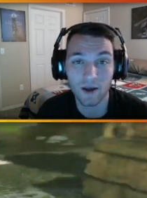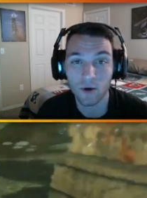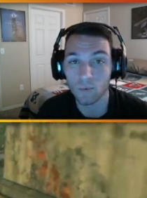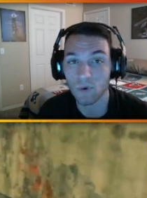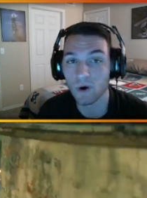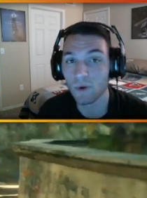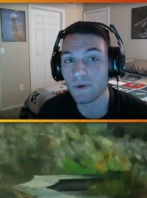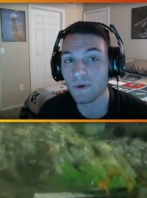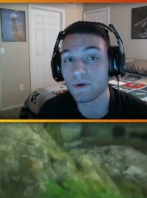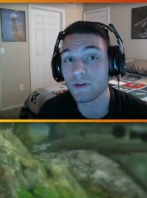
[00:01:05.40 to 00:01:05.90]

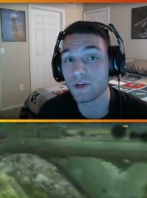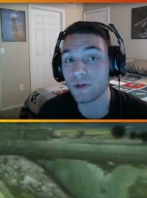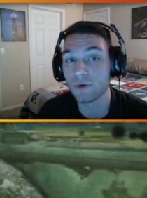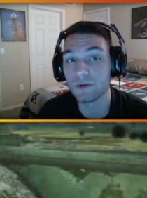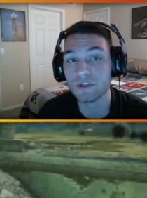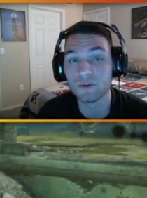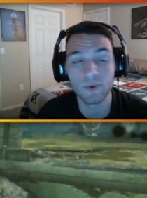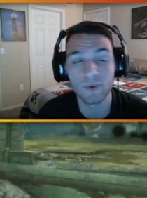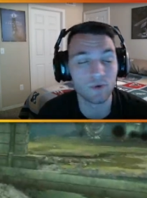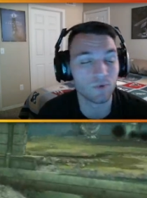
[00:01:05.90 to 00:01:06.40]
What we would do
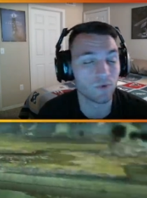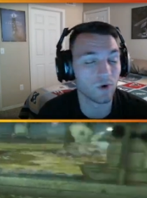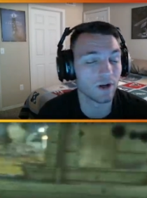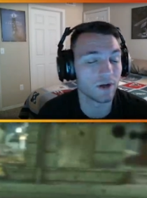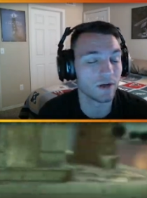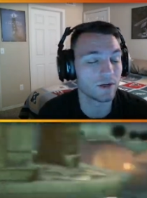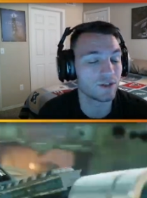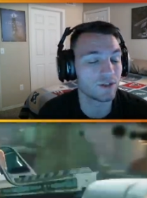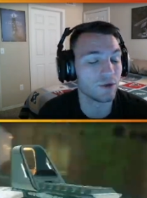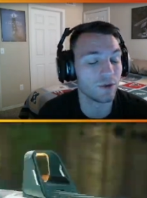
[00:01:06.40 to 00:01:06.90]
is we'd
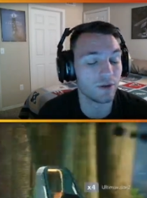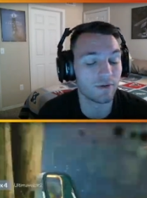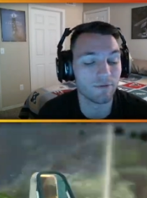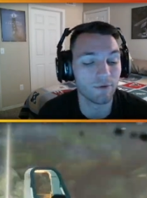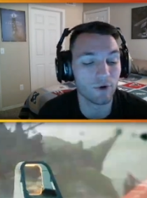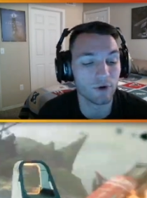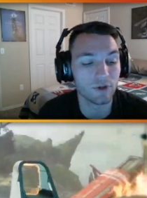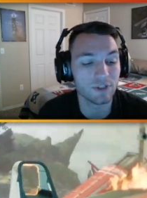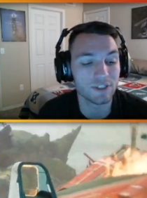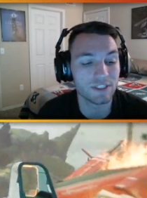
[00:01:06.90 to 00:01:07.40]
run to the
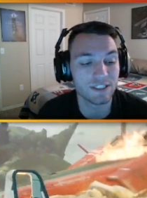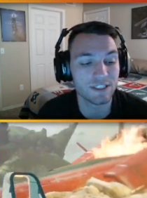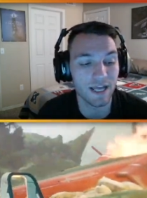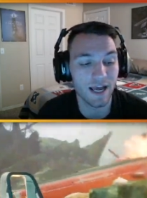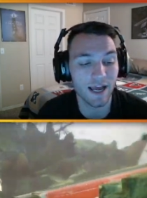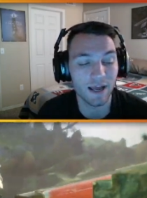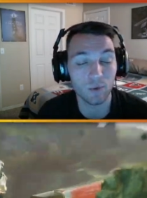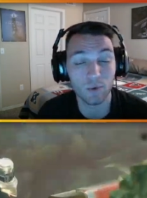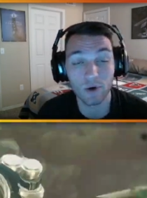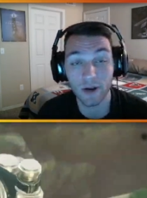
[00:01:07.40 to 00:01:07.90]
first
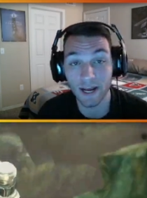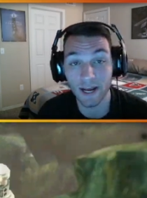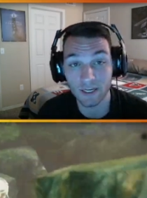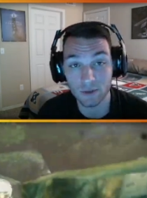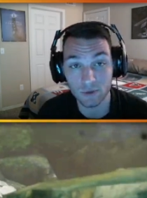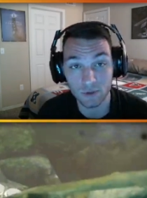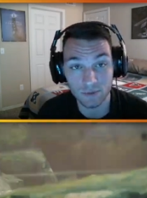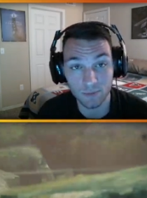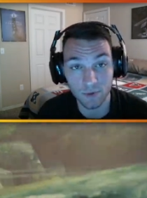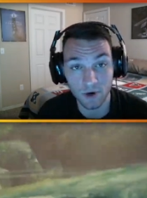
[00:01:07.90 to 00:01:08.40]
side where ads
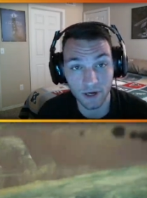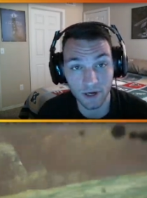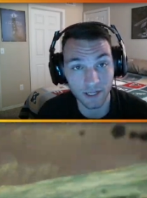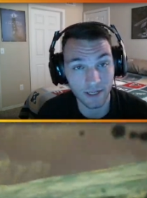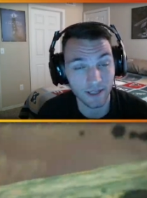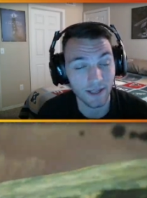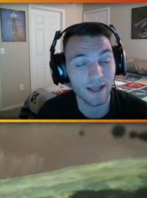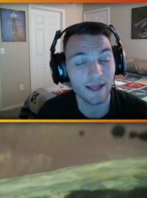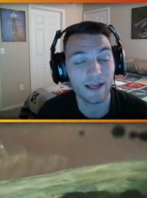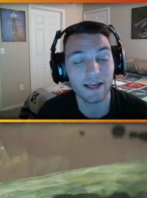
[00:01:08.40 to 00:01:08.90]
were spawning,
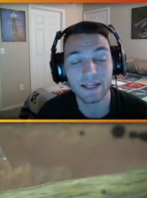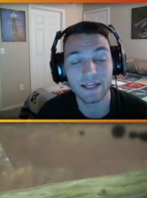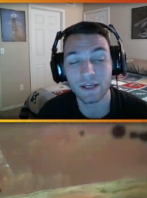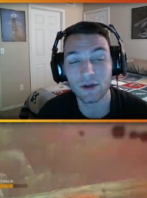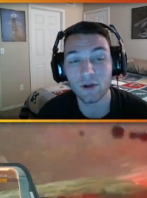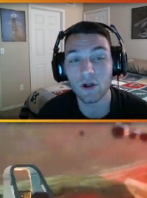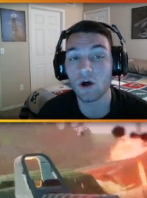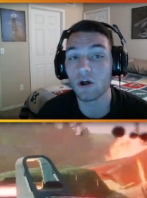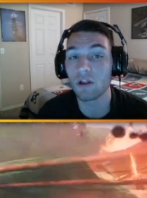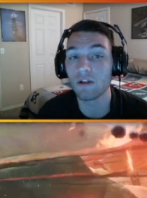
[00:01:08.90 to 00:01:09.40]

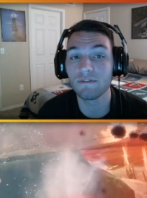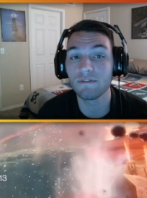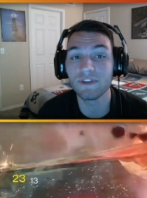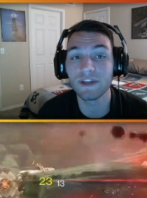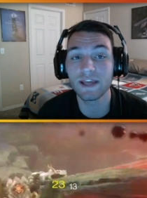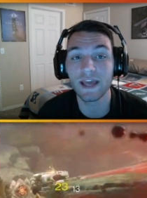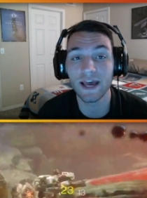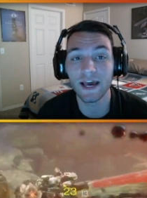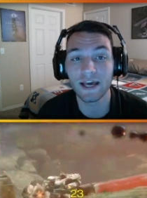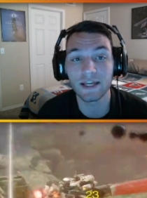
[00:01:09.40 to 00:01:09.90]
kill all of
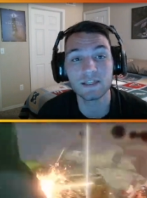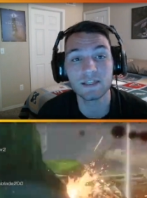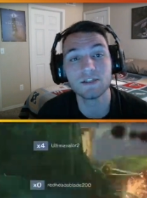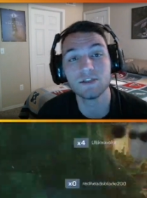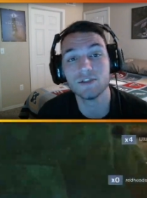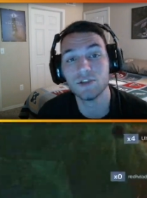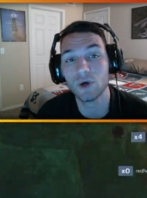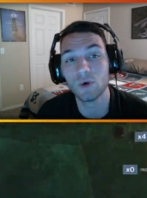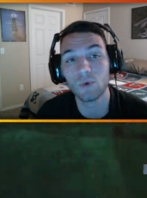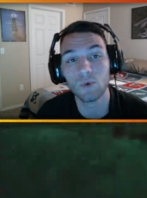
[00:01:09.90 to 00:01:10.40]
the ads,
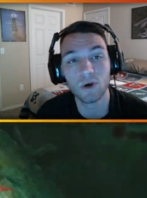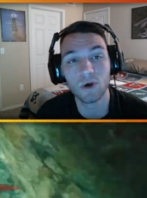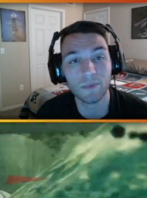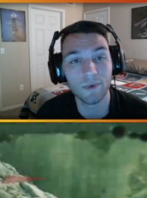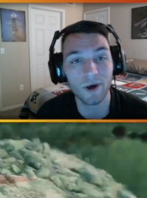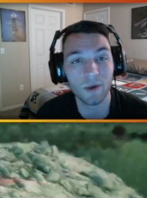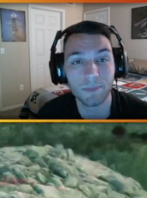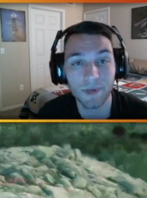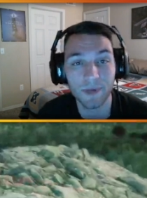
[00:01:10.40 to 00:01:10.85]
don't worry about